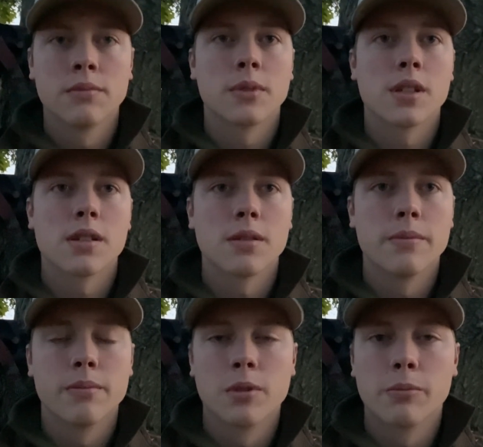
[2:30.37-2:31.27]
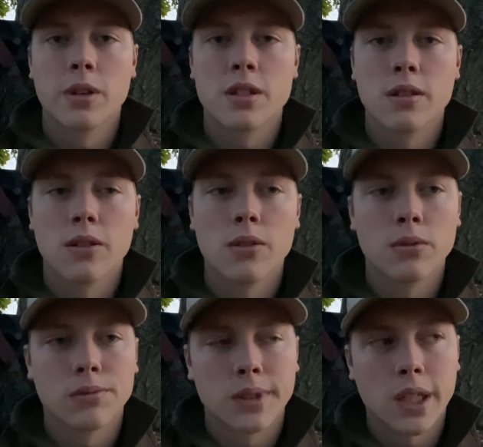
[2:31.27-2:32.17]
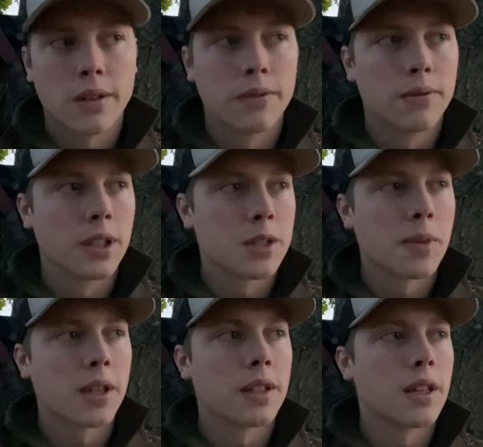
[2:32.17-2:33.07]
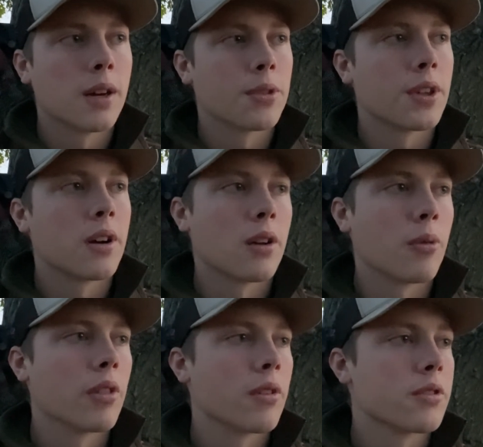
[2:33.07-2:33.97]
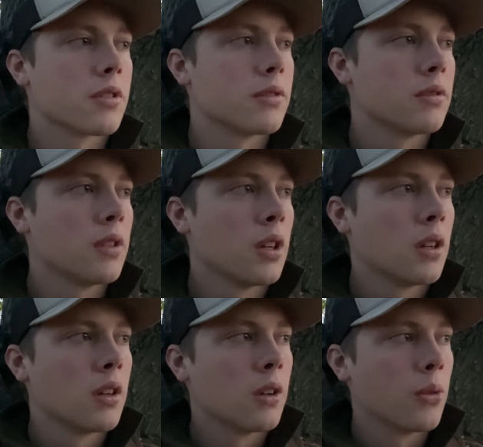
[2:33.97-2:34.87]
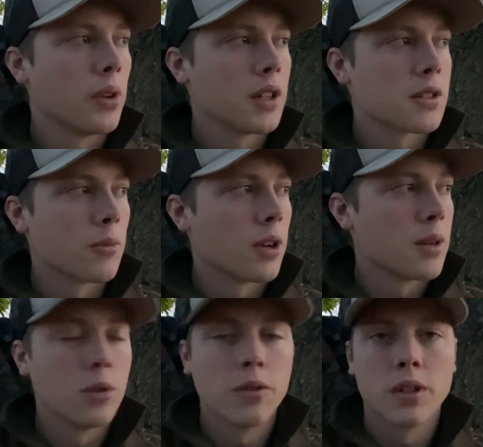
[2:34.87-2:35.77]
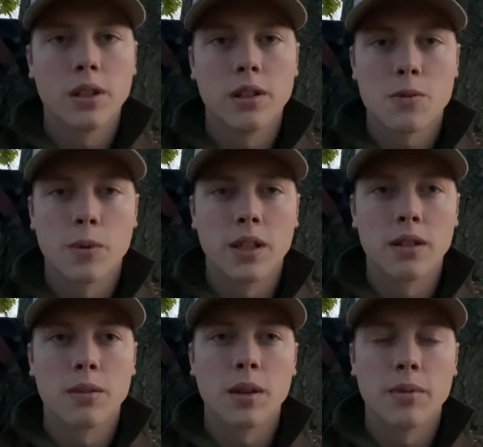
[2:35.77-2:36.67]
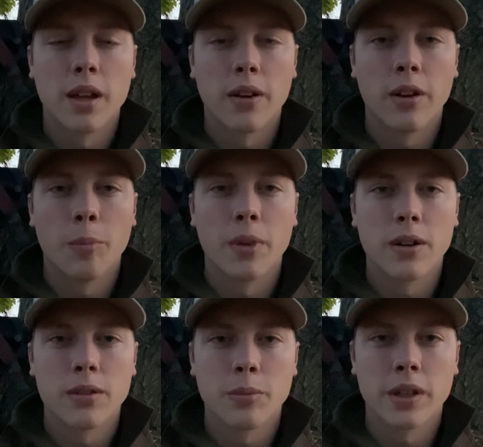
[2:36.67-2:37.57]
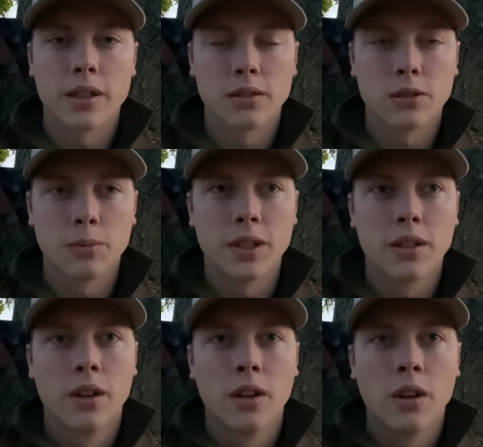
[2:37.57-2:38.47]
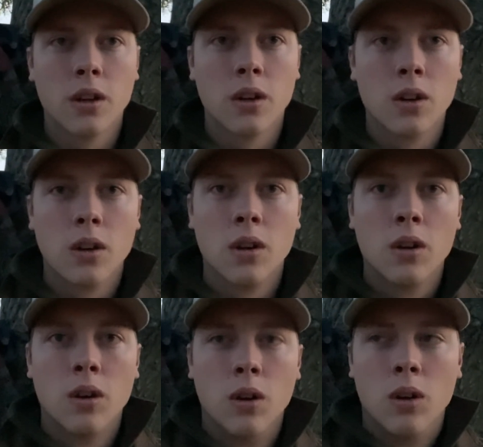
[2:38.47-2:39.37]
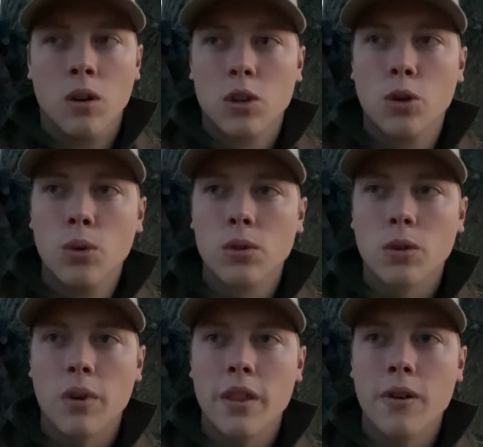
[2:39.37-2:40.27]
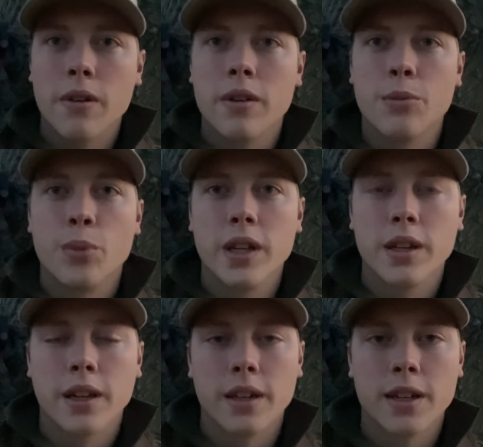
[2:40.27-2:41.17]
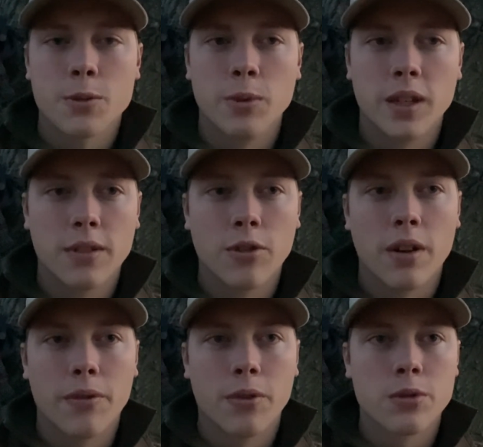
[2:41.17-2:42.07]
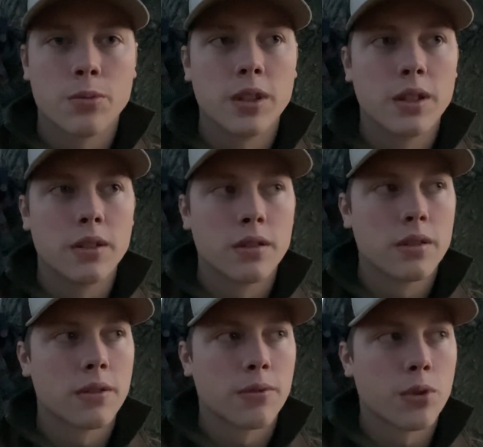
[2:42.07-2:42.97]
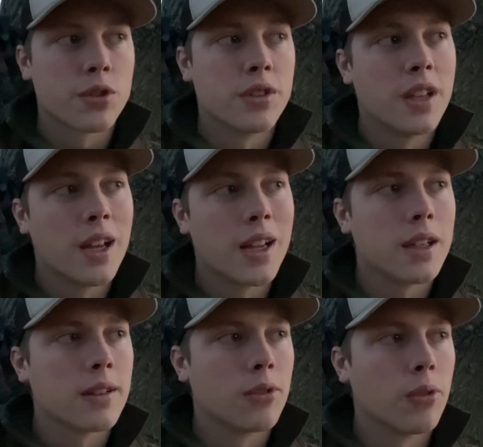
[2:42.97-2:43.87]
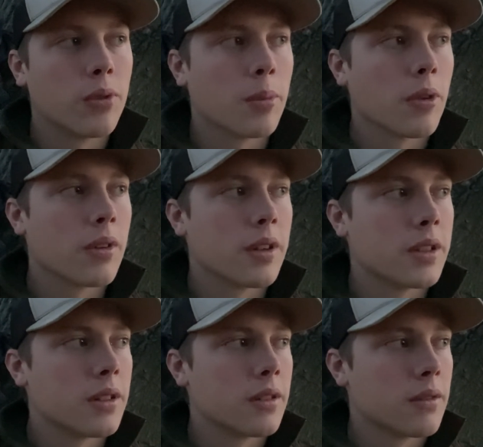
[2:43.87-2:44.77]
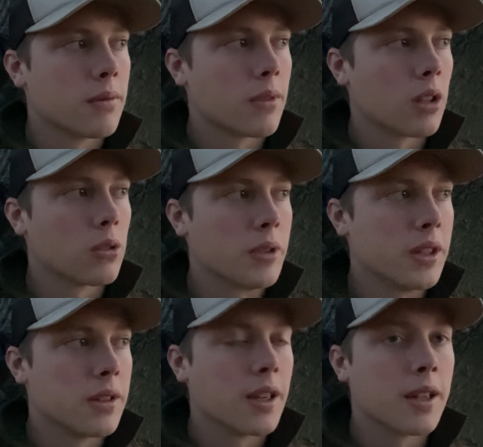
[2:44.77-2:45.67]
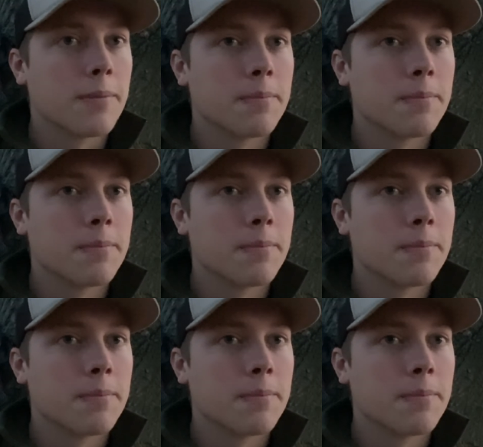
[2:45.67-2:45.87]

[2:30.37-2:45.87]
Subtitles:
Like I said, been pretty slow. Kind of expected that with the hot weather. So we got some rain moving in this weekend. Maybe that'll help out, bringing a little bit cooler weather in the beginning of next week for that first day of November, and then Halloween day.